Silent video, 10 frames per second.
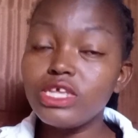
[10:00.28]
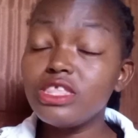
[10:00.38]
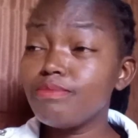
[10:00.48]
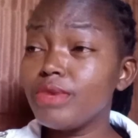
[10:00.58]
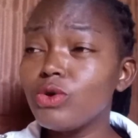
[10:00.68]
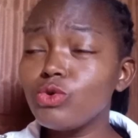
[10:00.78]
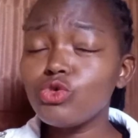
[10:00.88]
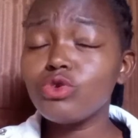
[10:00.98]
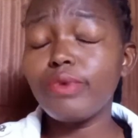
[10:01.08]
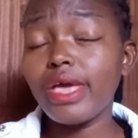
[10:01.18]
It's me who
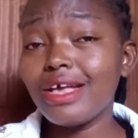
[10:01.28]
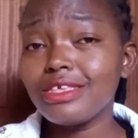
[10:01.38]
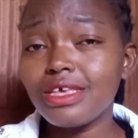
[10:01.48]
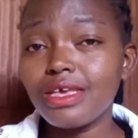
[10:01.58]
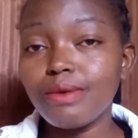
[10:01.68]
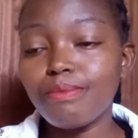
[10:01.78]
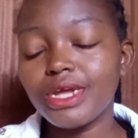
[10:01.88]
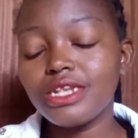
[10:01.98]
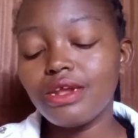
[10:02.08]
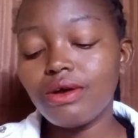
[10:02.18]
should be asking him.
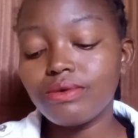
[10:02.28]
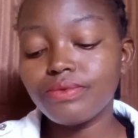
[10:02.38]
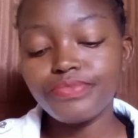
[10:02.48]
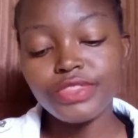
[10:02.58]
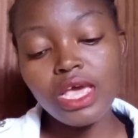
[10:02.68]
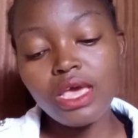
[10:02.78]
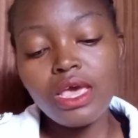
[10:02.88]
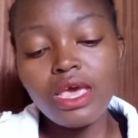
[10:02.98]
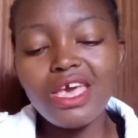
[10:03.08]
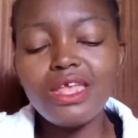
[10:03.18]
But now,
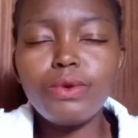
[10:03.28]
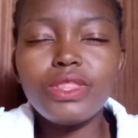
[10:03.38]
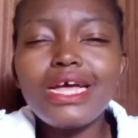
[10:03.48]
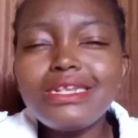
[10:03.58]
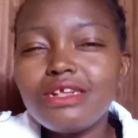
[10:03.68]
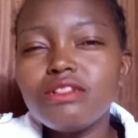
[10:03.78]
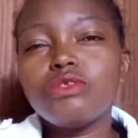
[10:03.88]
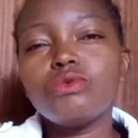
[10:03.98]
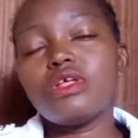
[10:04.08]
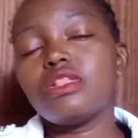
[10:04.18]
anyway, that
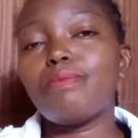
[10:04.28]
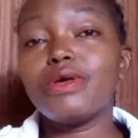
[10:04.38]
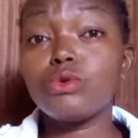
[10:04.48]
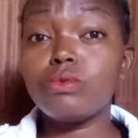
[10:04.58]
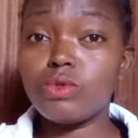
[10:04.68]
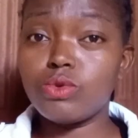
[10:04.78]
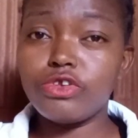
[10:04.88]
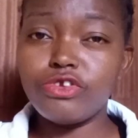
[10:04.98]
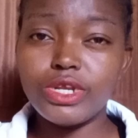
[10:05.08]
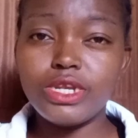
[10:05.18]
tells you that the person was not
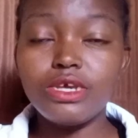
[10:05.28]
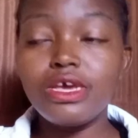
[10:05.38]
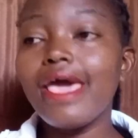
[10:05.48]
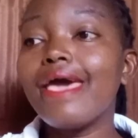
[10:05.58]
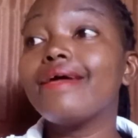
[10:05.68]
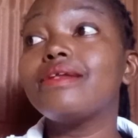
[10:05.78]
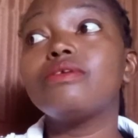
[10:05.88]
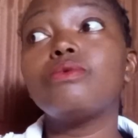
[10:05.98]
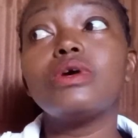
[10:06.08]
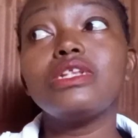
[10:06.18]
ready. And
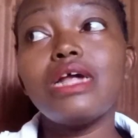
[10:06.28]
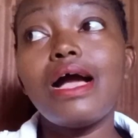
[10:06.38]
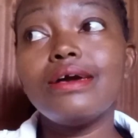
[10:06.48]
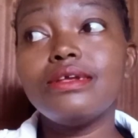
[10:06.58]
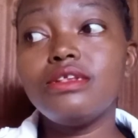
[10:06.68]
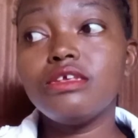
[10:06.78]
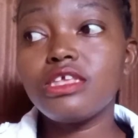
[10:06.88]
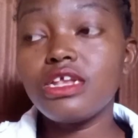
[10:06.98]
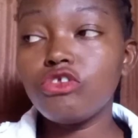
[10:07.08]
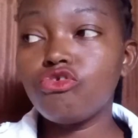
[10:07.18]
what I
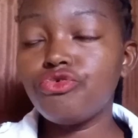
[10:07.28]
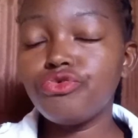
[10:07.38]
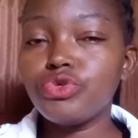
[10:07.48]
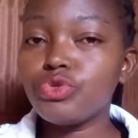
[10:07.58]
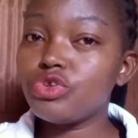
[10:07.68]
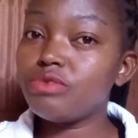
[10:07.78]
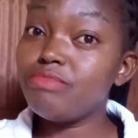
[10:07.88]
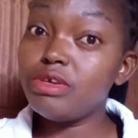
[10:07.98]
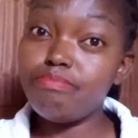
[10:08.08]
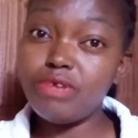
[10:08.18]
decided to do is not
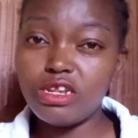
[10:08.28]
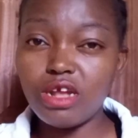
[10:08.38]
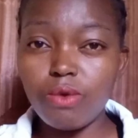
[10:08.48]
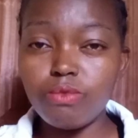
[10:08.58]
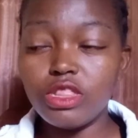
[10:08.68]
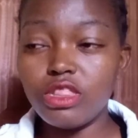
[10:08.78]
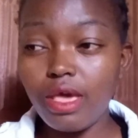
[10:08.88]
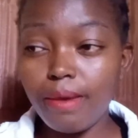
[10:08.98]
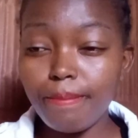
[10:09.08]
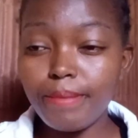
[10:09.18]
be bitter with
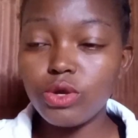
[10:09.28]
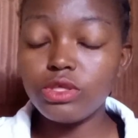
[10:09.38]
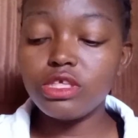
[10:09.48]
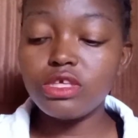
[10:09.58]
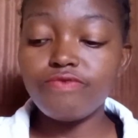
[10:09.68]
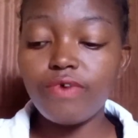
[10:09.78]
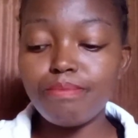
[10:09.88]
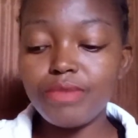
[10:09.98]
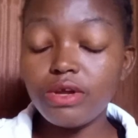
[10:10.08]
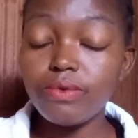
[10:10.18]
them, because if
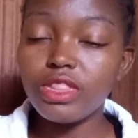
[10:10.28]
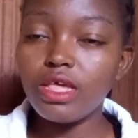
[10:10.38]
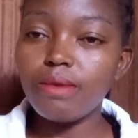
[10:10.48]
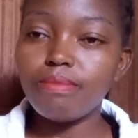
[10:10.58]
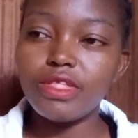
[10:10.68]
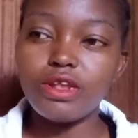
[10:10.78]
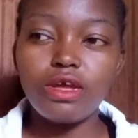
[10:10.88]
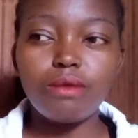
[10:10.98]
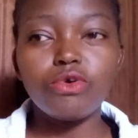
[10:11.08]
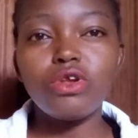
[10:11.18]
I'm bitter with him, then
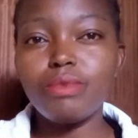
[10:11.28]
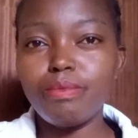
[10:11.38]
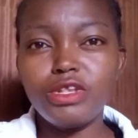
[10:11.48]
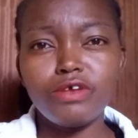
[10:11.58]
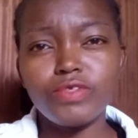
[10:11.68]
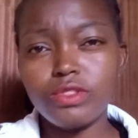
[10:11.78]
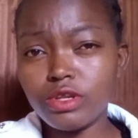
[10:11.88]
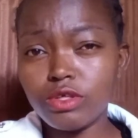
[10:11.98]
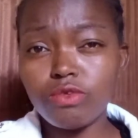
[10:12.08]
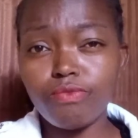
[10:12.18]
I'm gonna be bitter for the
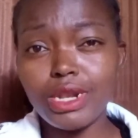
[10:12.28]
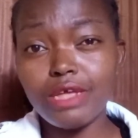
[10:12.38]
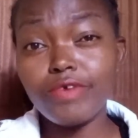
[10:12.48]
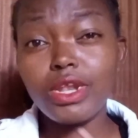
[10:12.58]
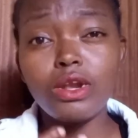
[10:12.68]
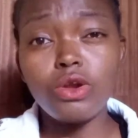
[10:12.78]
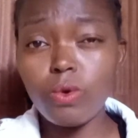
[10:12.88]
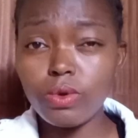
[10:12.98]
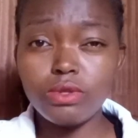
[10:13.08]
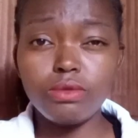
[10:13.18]
rest of my life, and I don't
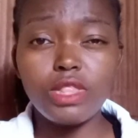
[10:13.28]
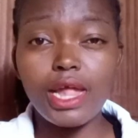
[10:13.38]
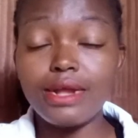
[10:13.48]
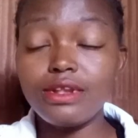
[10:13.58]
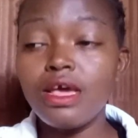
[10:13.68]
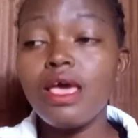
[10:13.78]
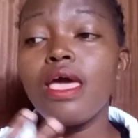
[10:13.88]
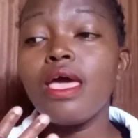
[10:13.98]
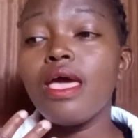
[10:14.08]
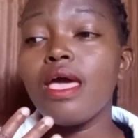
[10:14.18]
want
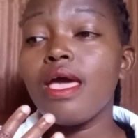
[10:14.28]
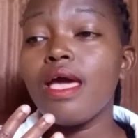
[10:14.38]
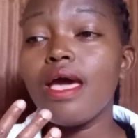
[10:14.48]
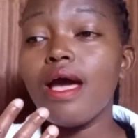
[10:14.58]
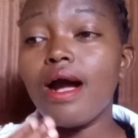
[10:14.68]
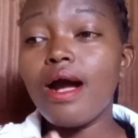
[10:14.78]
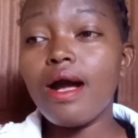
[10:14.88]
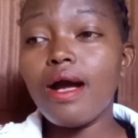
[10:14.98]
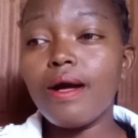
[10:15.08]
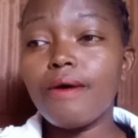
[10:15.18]

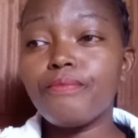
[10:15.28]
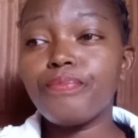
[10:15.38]
that.